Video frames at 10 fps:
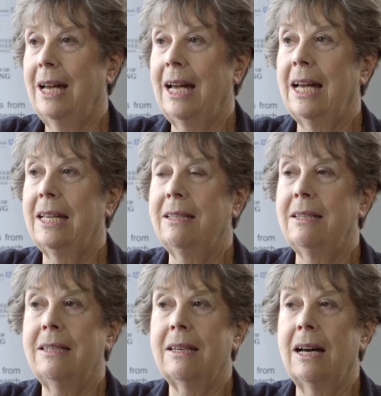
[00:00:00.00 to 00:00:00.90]

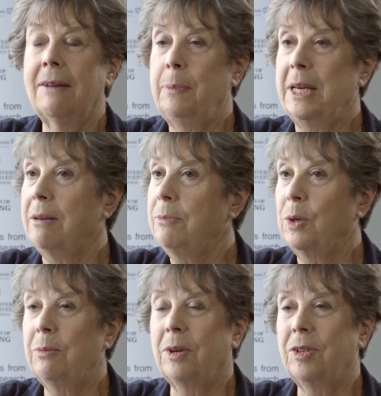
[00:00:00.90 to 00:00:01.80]
and I've become
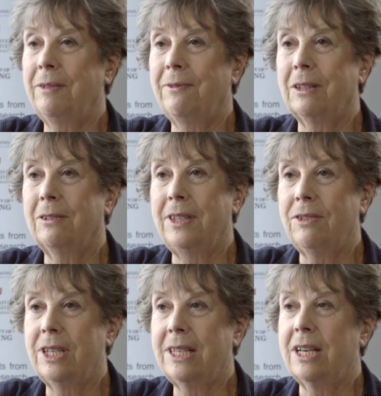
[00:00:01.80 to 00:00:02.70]
more and more involved
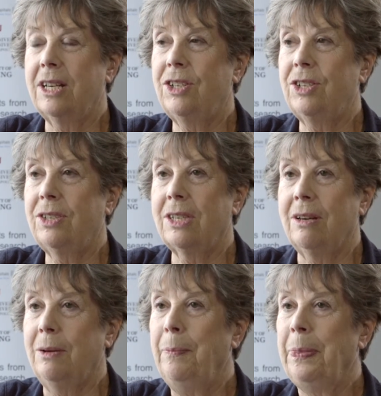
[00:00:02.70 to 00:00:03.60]
in research,
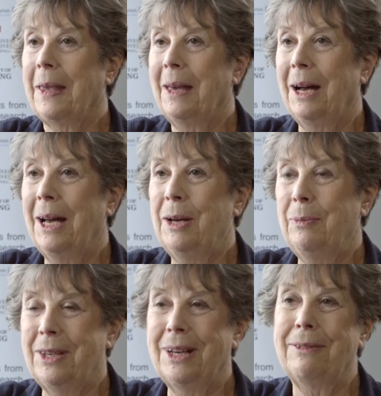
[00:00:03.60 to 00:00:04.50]
so I hope
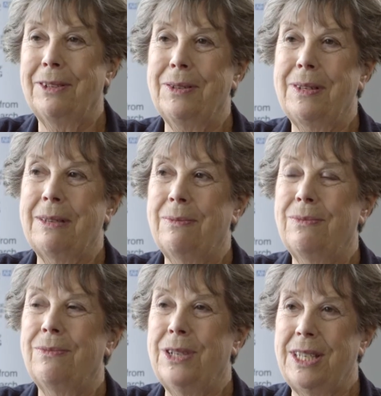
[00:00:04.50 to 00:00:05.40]
that I've got
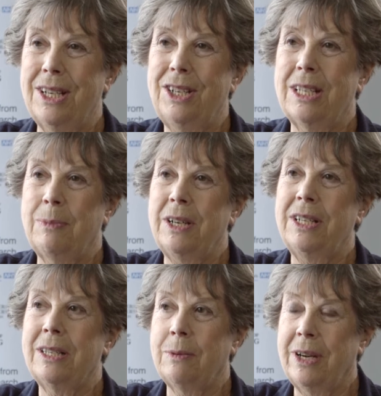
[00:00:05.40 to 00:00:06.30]
some research
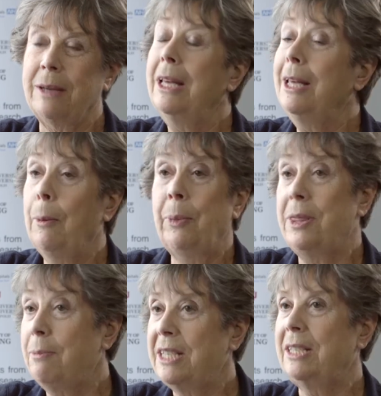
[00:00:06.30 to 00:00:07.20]
experience to bring.
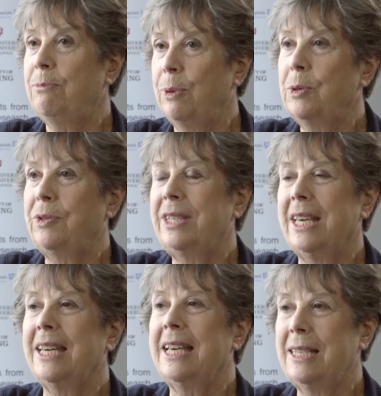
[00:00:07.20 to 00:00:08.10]
But the most important
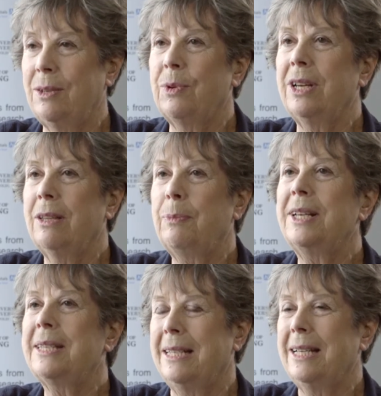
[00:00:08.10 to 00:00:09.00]
thing is to bring the
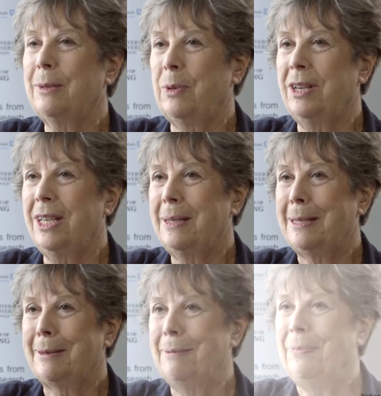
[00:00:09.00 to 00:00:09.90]
personal
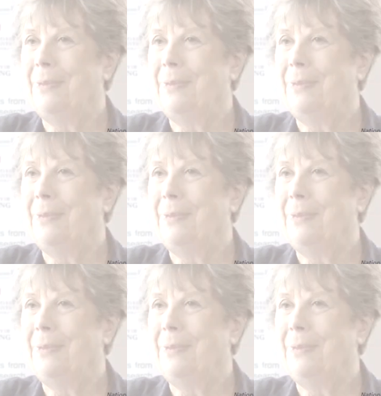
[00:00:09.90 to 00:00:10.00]
experience.